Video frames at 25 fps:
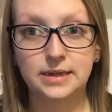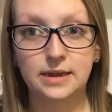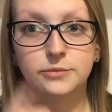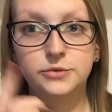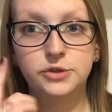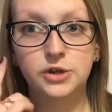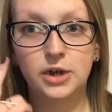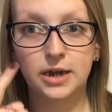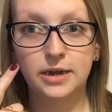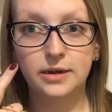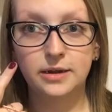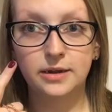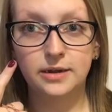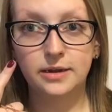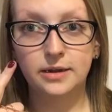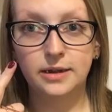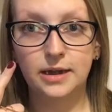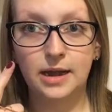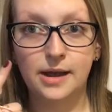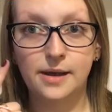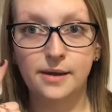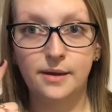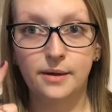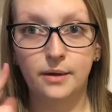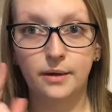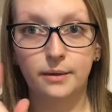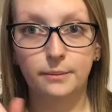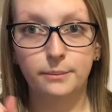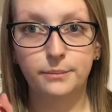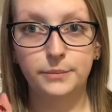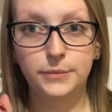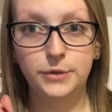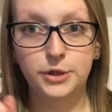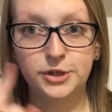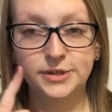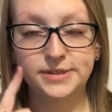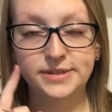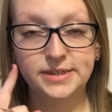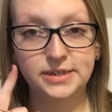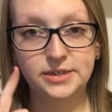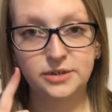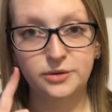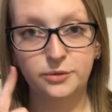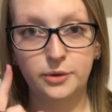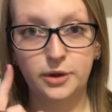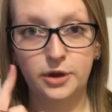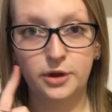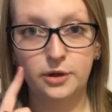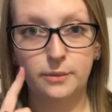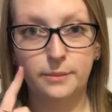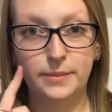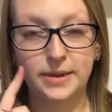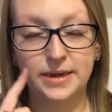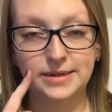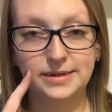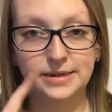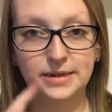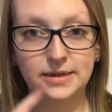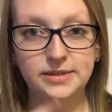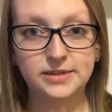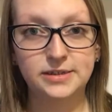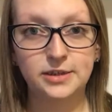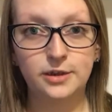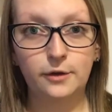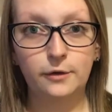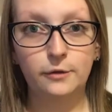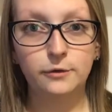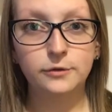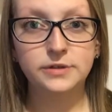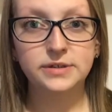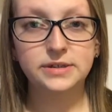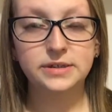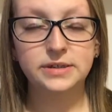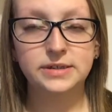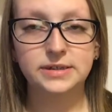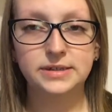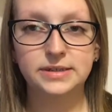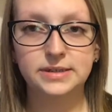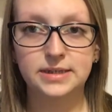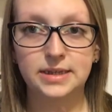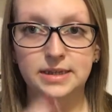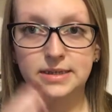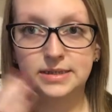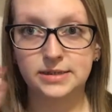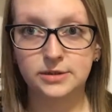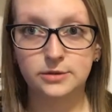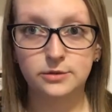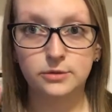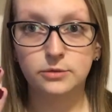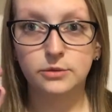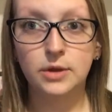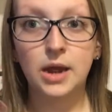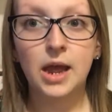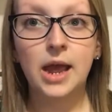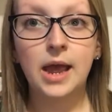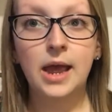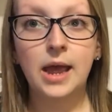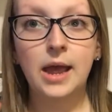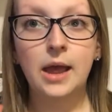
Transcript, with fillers: The, I'm trying to um, use it to work on my dark circles because they're still